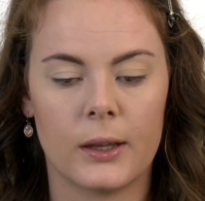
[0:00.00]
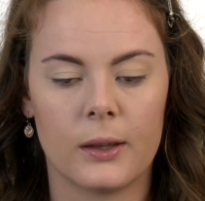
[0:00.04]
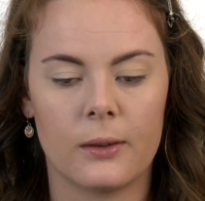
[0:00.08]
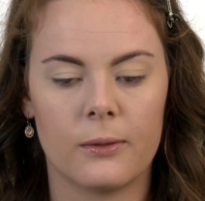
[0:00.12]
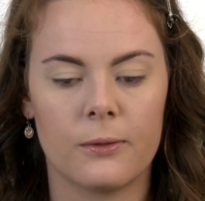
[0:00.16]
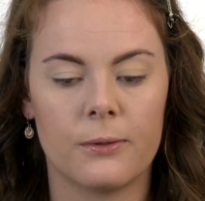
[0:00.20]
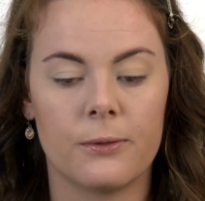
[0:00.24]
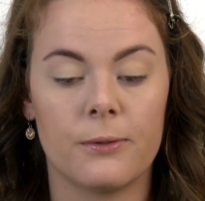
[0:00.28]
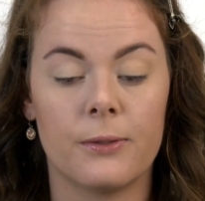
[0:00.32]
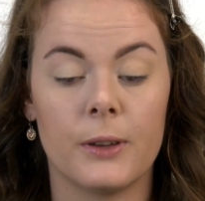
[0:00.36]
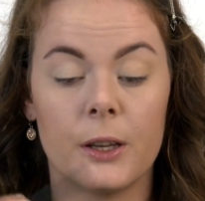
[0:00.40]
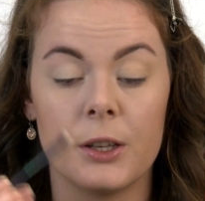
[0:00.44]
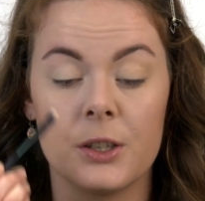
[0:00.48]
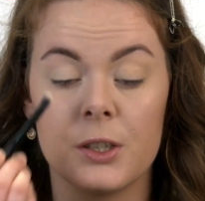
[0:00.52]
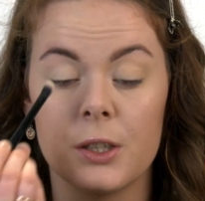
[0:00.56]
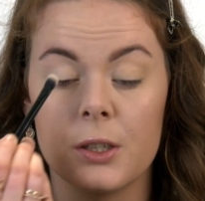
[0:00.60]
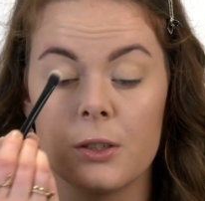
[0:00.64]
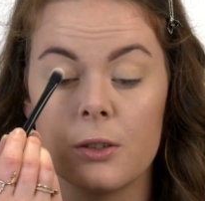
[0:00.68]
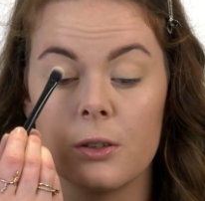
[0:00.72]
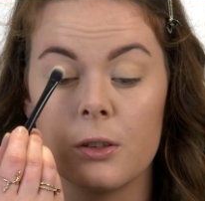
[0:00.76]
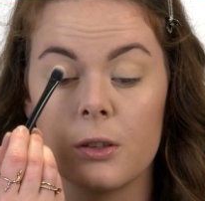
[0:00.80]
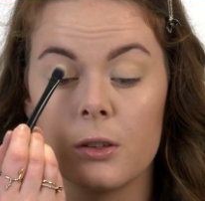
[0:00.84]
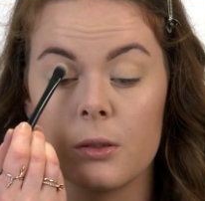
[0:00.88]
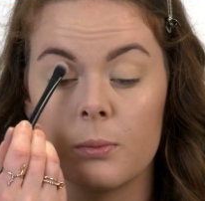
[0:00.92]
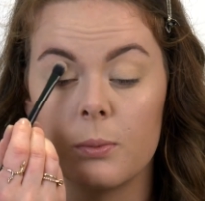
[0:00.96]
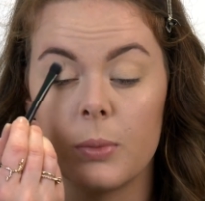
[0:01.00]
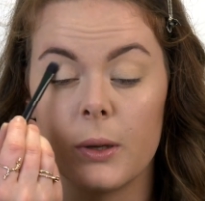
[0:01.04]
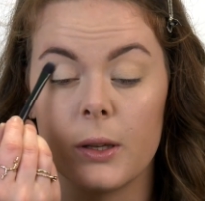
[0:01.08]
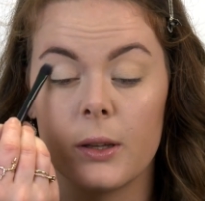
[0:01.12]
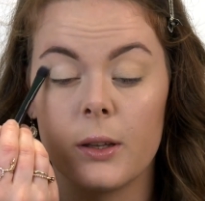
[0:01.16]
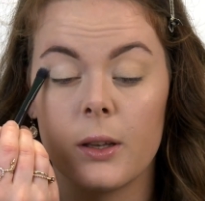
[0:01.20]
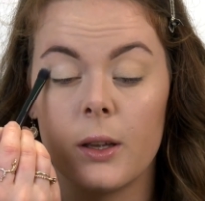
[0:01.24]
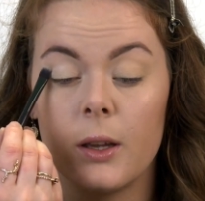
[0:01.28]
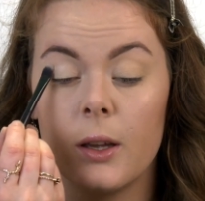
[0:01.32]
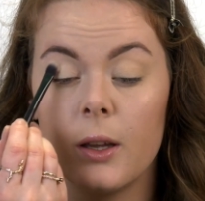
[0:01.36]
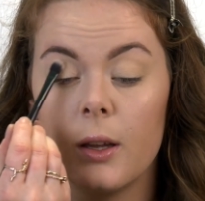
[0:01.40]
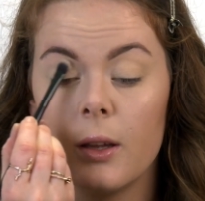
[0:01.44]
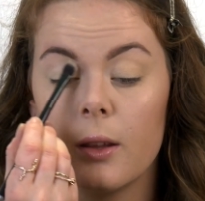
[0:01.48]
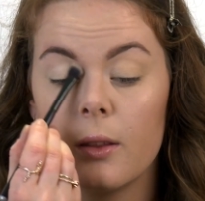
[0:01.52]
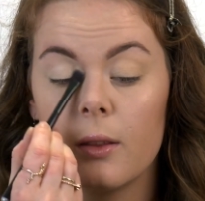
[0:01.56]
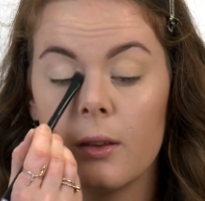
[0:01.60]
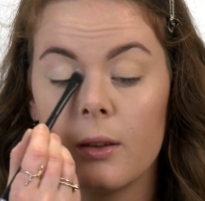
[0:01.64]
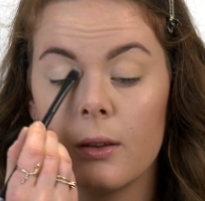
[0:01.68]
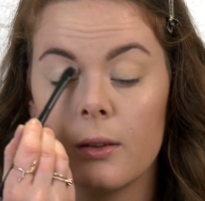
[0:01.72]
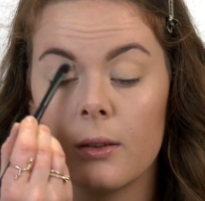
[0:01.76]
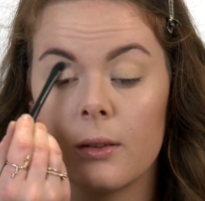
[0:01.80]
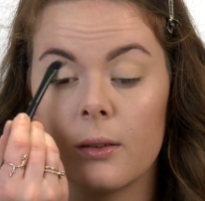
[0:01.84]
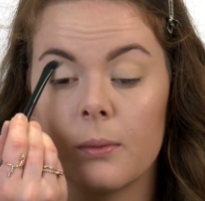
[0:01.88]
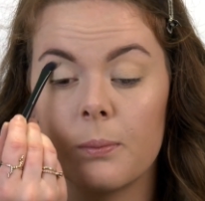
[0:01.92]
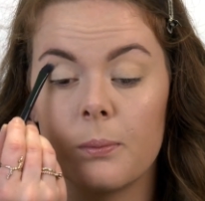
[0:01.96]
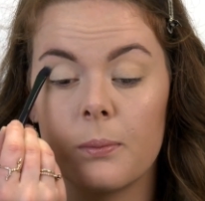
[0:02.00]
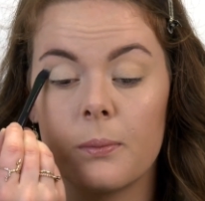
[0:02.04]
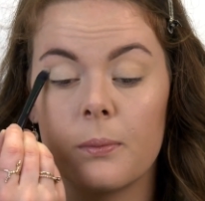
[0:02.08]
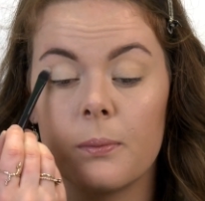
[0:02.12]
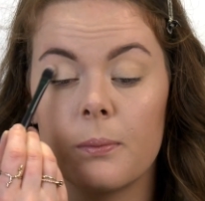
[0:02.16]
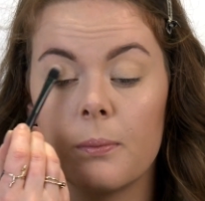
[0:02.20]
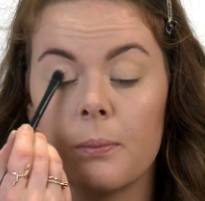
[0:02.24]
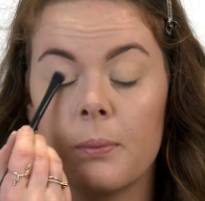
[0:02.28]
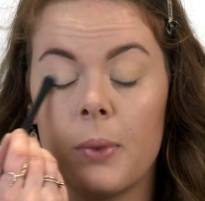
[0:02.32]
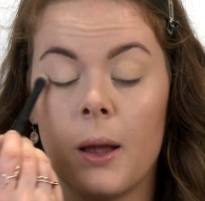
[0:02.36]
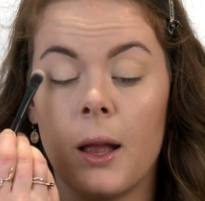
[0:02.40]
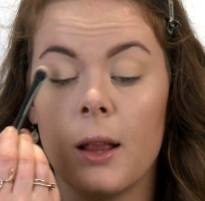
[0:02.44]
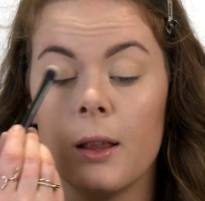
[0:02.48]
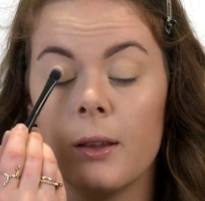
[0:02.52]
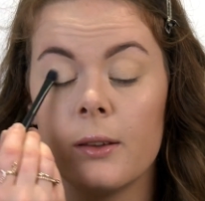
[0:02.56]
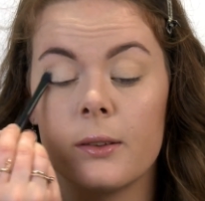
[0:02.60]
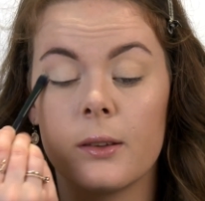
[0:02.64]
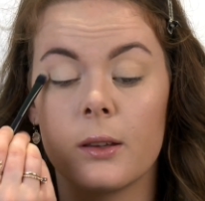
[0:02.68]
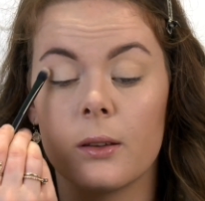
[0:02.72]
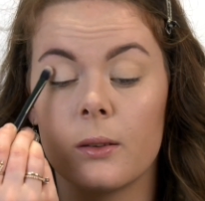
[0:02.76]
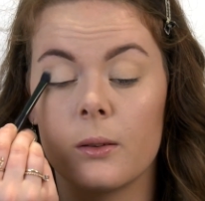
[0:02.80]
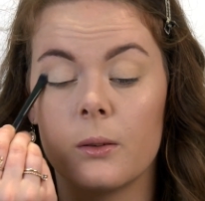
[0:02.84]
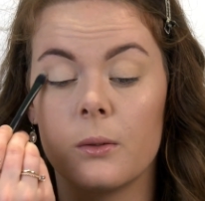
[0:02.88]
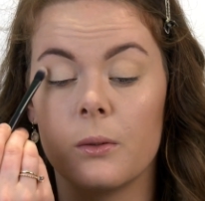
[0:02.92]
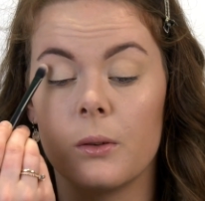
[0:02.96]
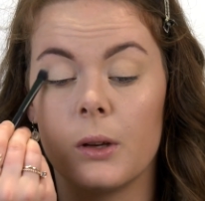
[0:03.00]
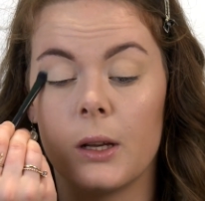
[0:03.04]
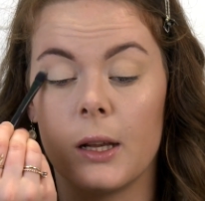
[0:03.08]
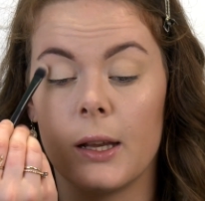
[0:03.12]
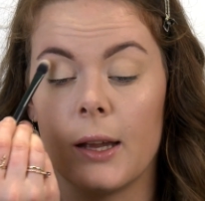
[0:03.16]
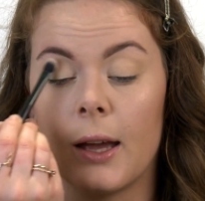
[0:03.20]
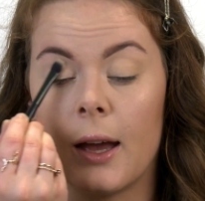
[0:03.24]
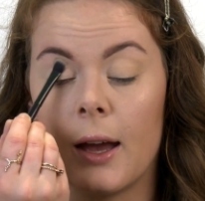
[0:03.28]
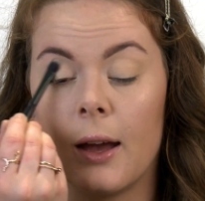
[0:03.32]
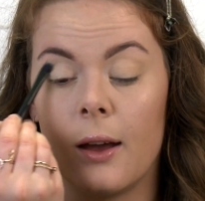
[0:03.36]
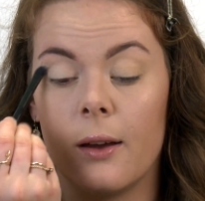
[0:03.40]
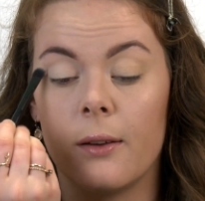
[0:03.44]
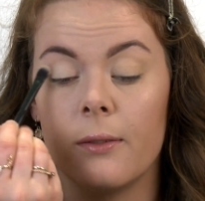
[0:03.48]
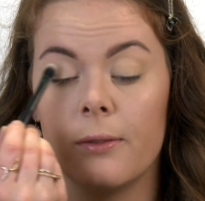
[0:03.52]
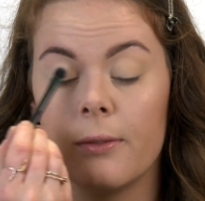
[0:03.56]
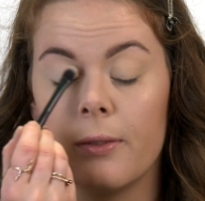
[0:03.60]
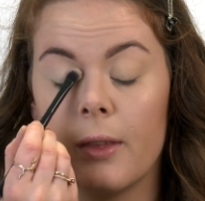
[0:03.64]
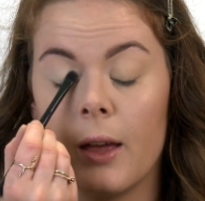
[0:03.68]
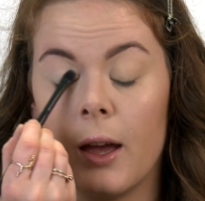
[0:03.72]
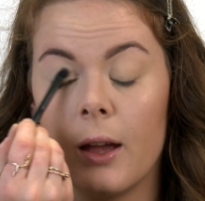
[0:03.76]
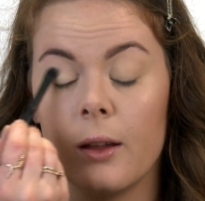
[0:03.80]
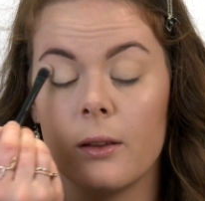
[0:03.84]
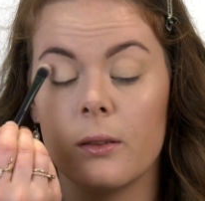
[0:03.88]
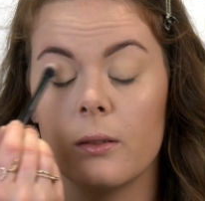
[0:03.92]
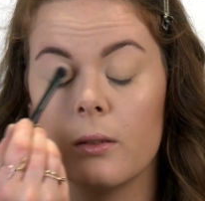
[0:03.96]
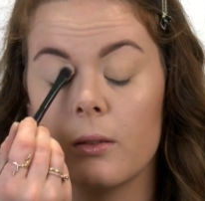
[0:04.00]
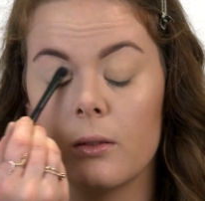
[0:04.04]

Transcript: fleshy tone, but this palette doesn't really have that,